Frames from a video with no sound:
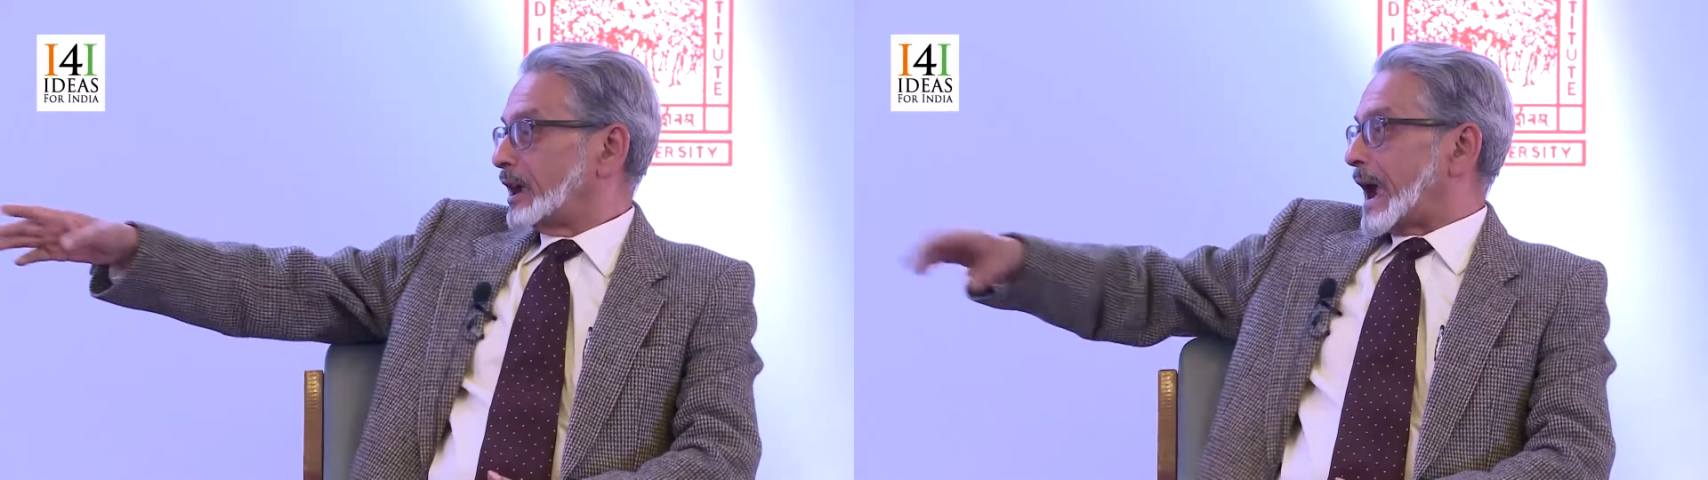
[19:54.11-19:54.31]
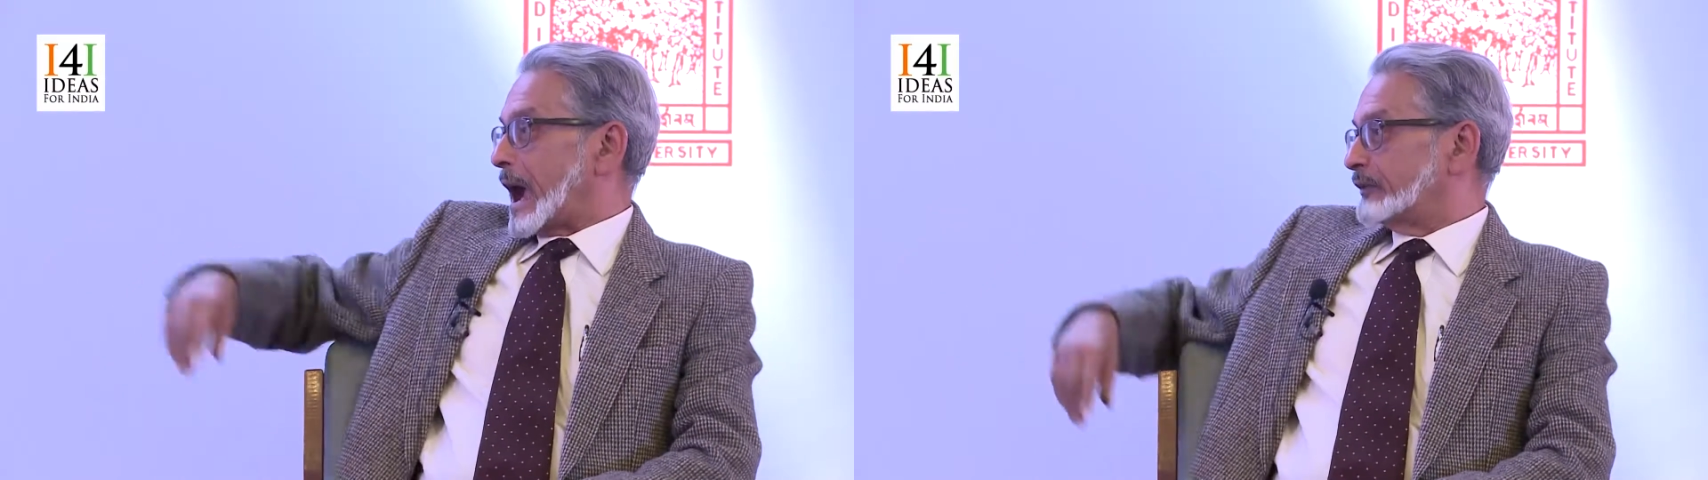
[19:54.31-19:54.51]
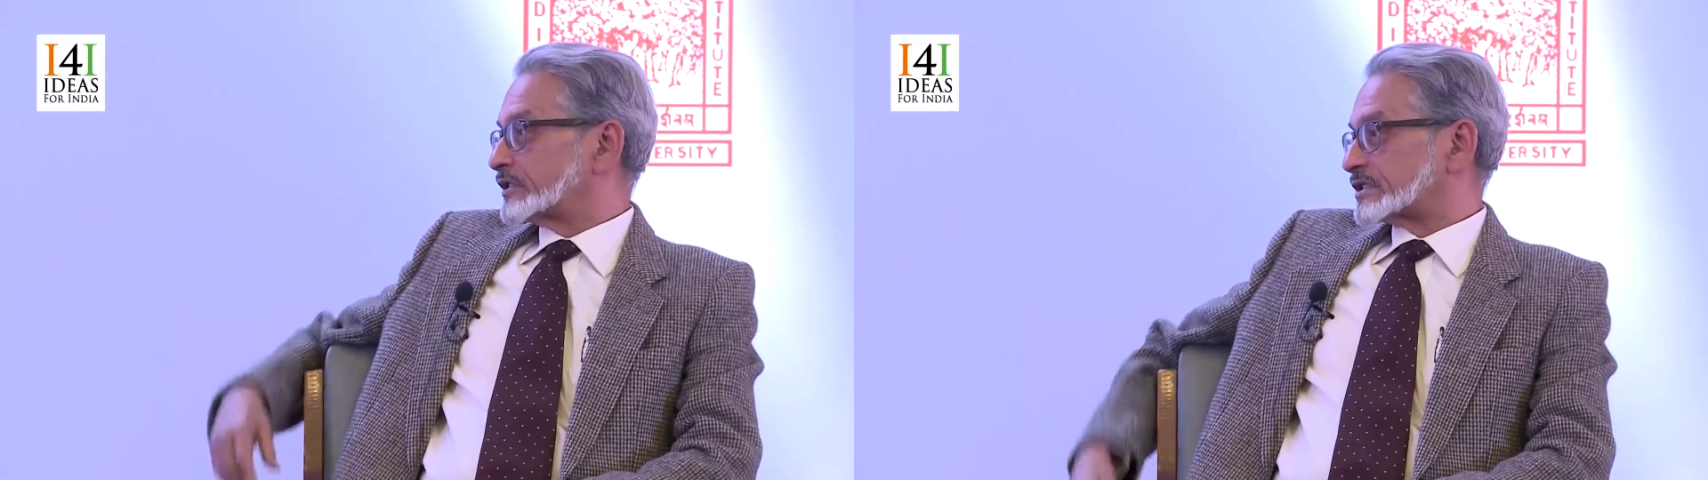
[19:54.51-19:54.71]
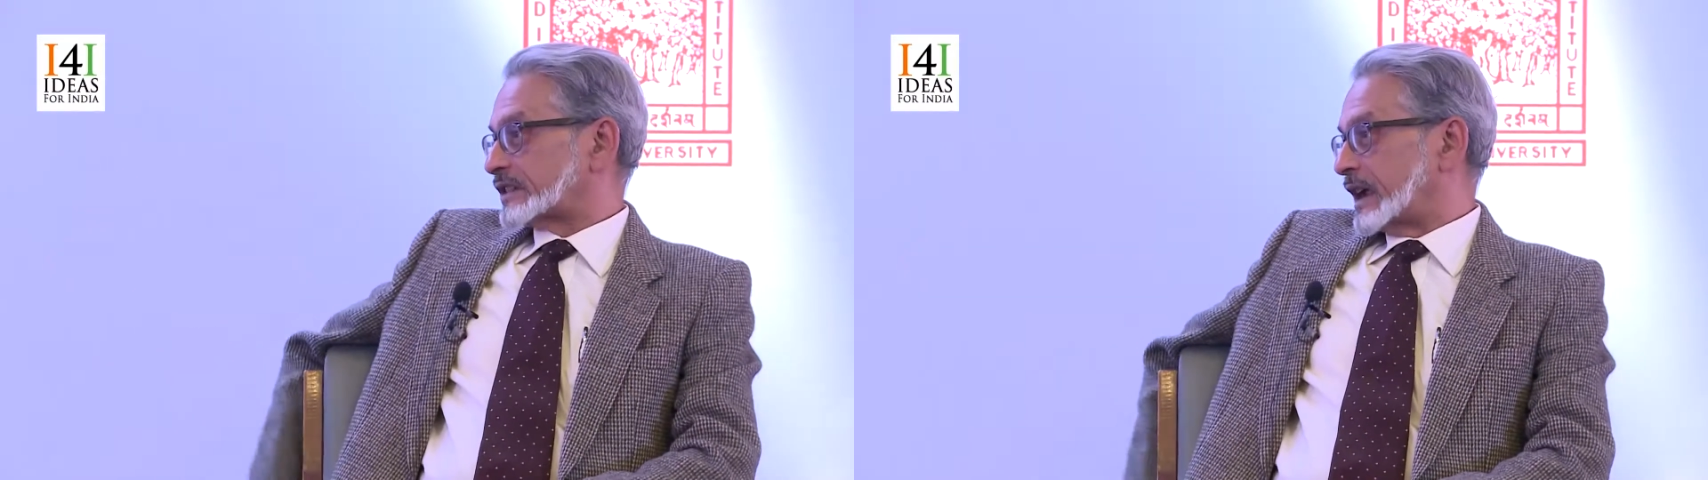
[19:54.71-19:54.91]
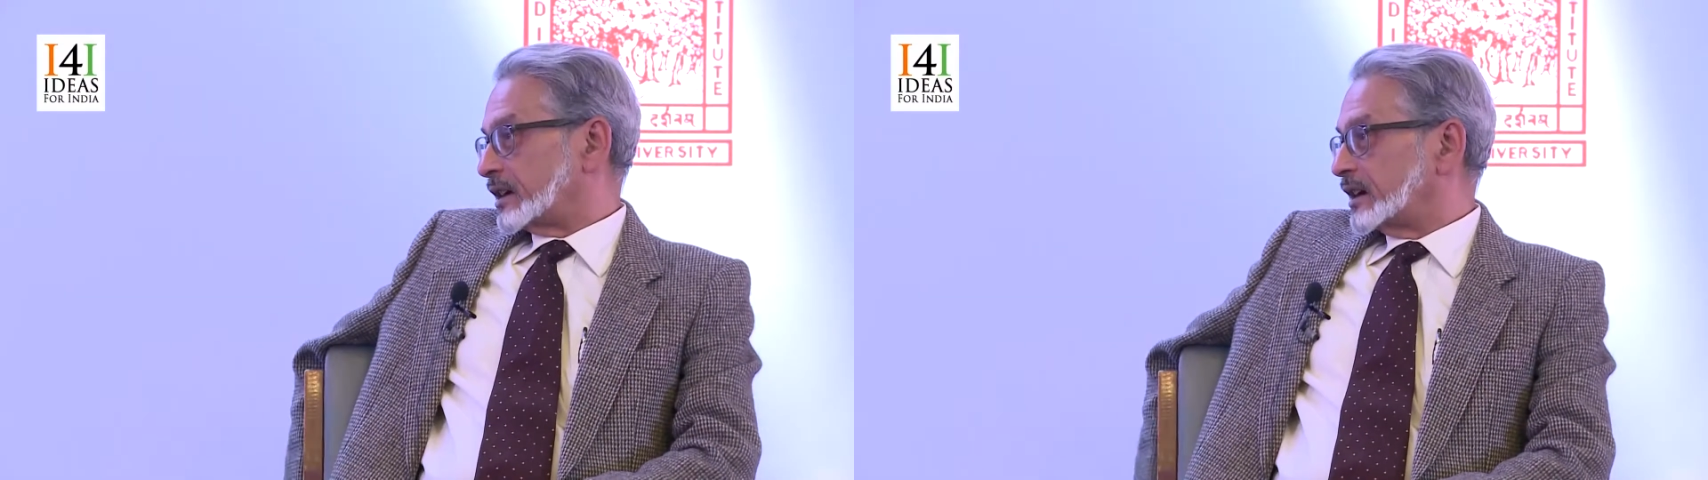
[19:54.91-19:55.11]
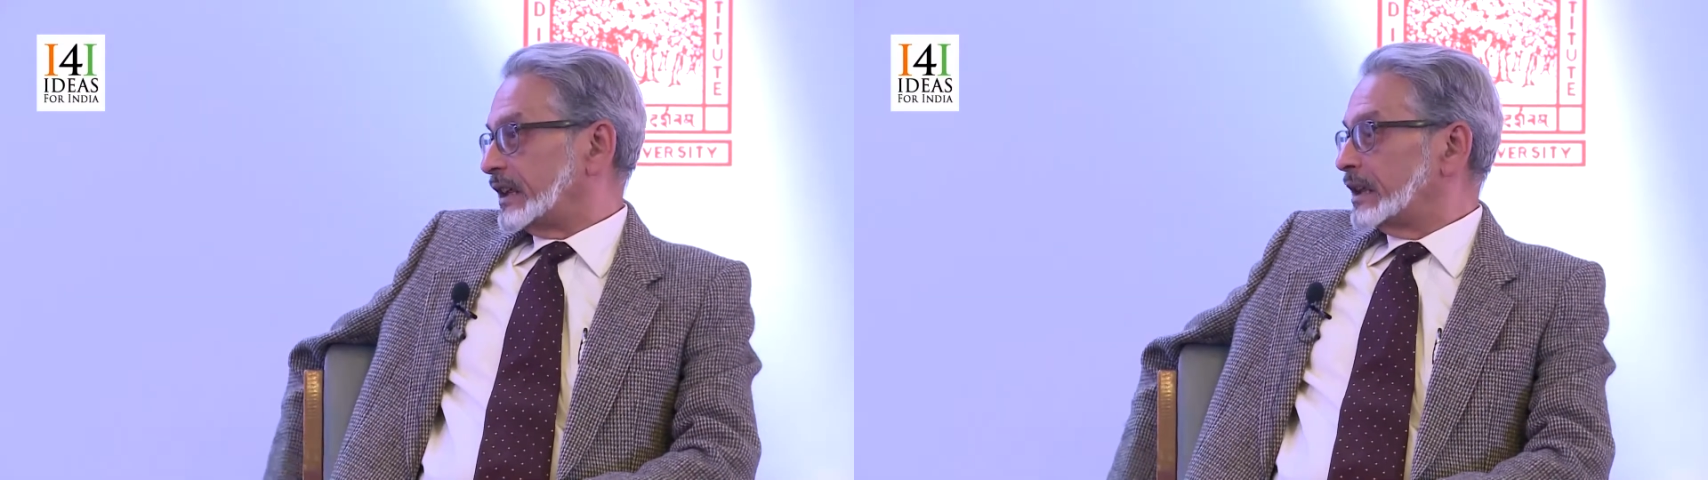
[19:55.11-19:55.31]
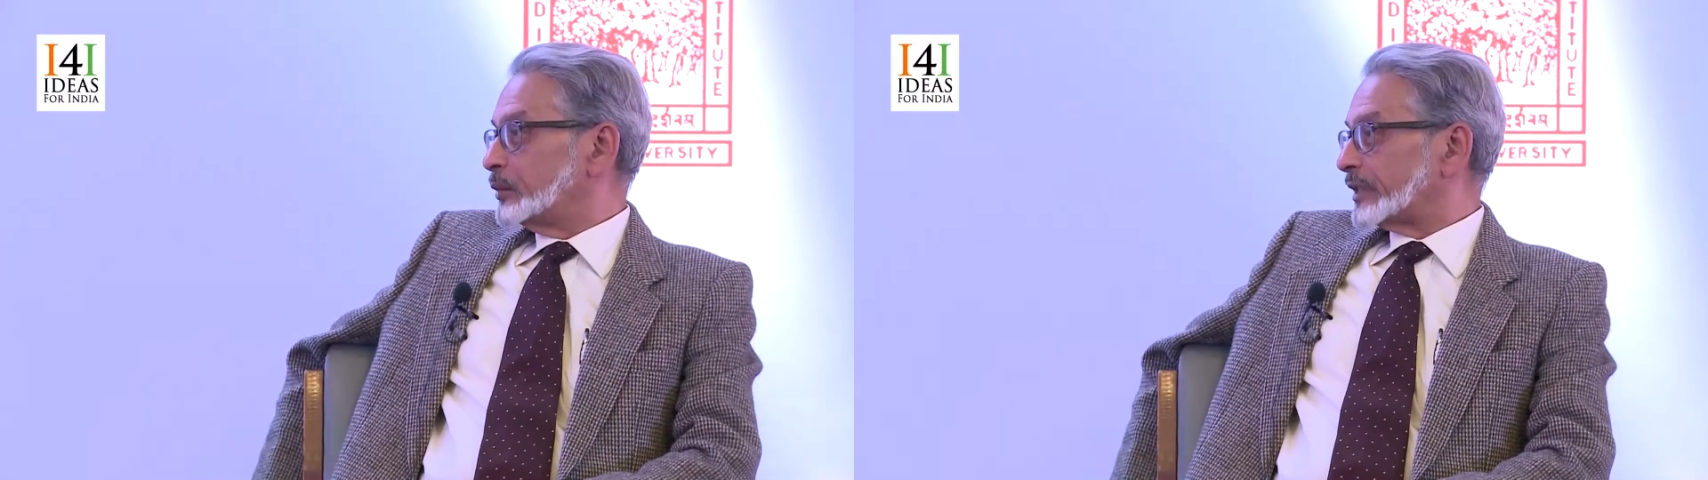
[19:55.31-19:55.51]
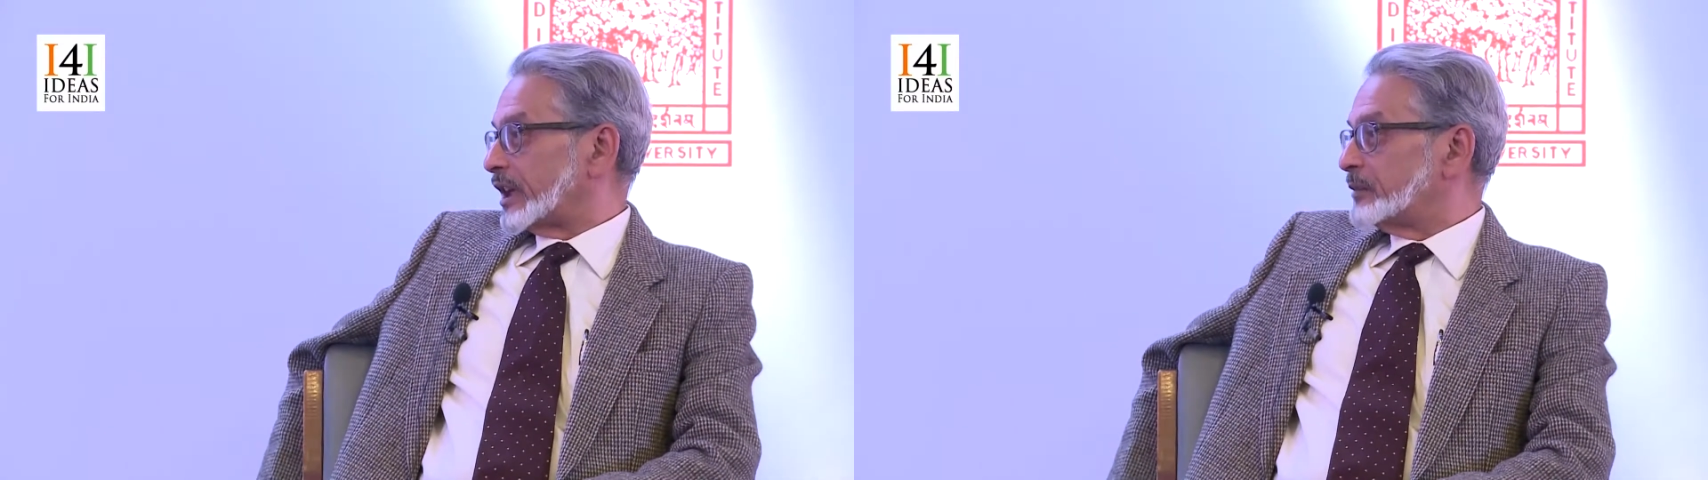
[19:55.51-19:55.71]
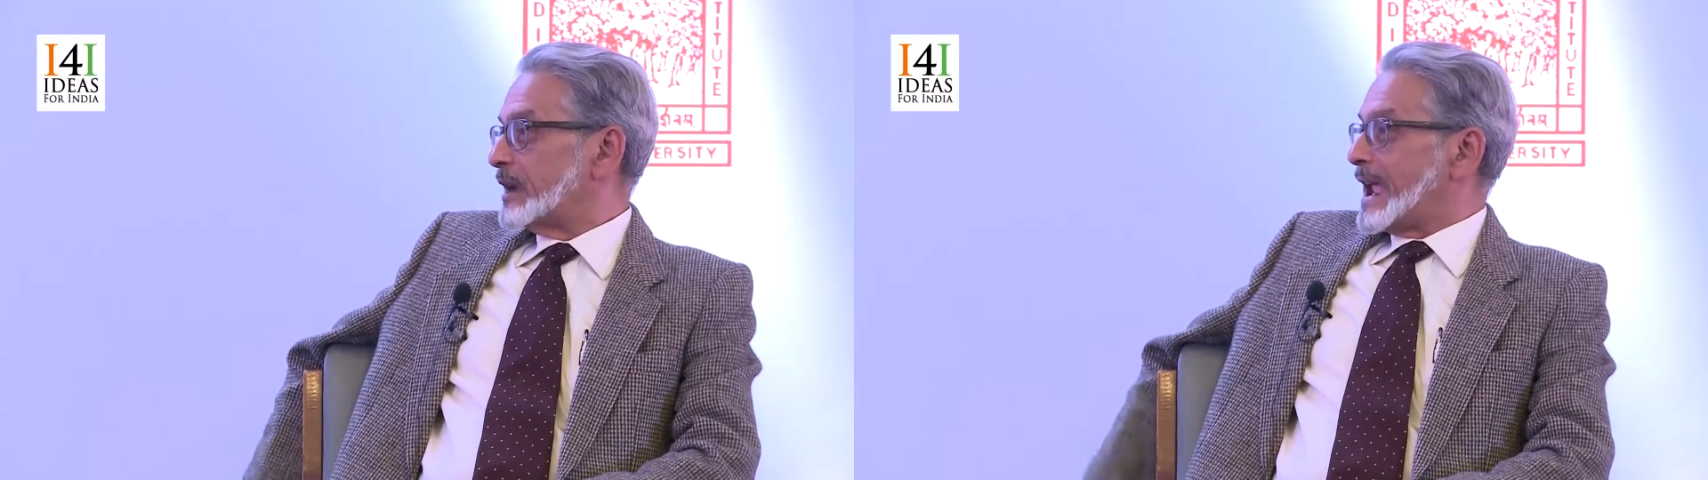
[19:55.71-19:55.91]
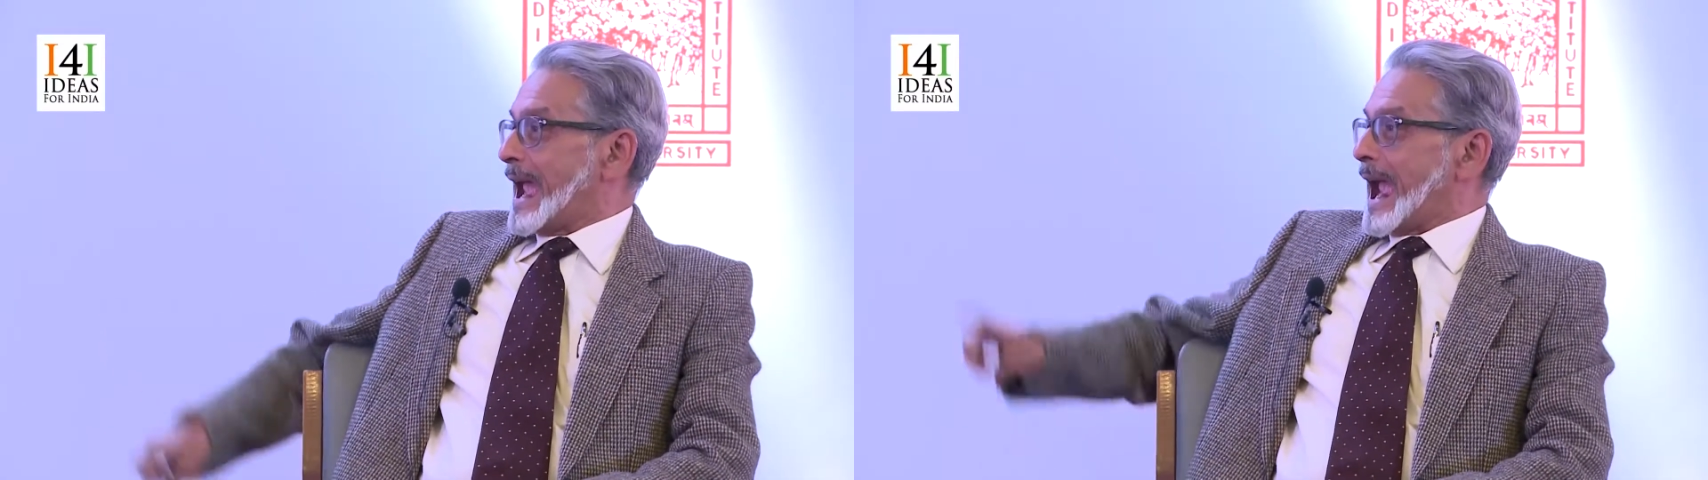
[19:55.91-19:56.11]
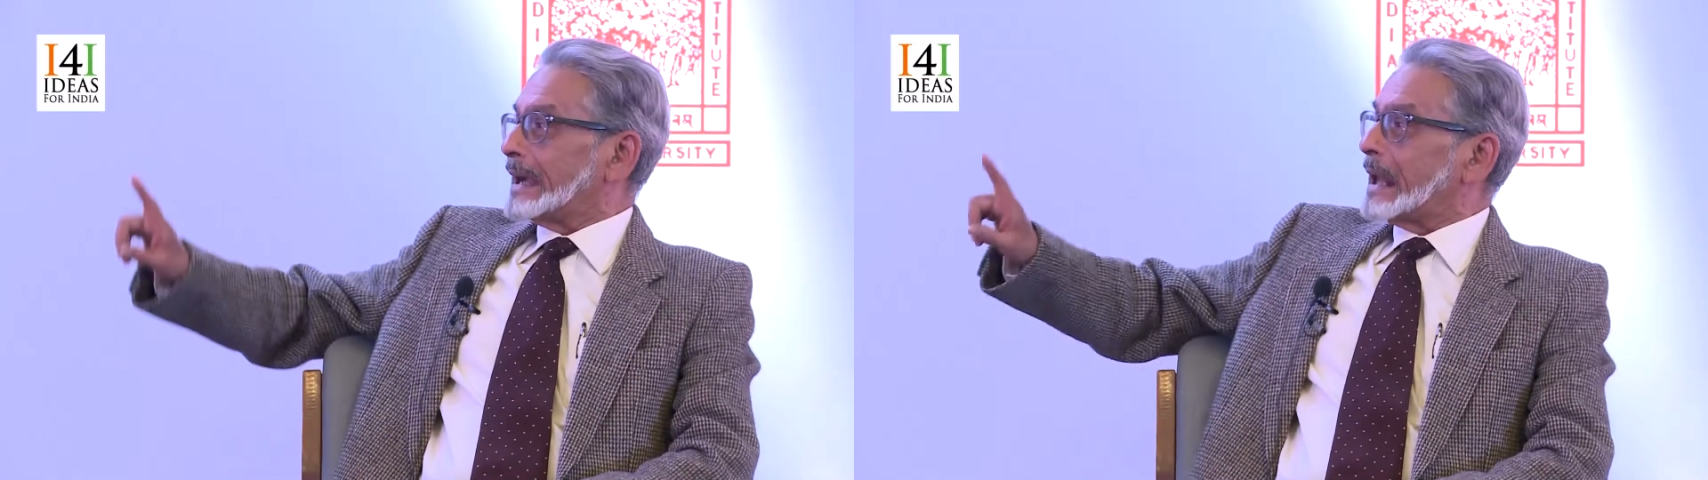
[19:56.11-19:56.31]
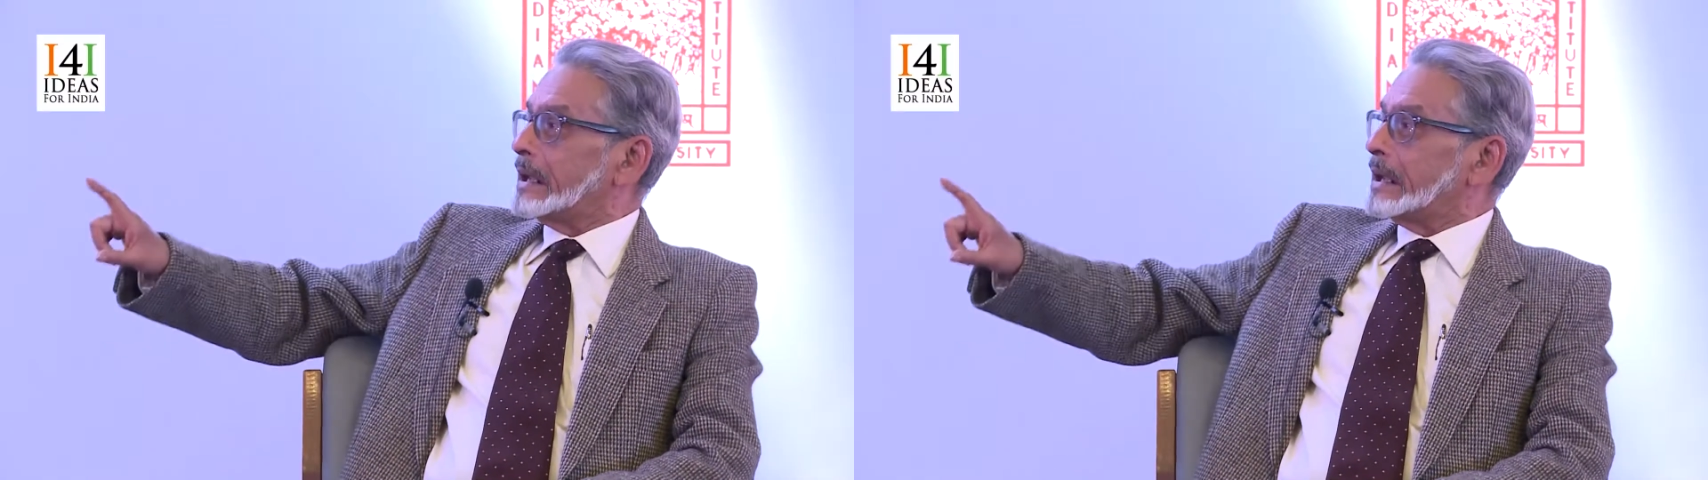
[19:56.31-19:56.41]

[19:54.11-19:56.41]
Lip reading: have strike a deal with him, and I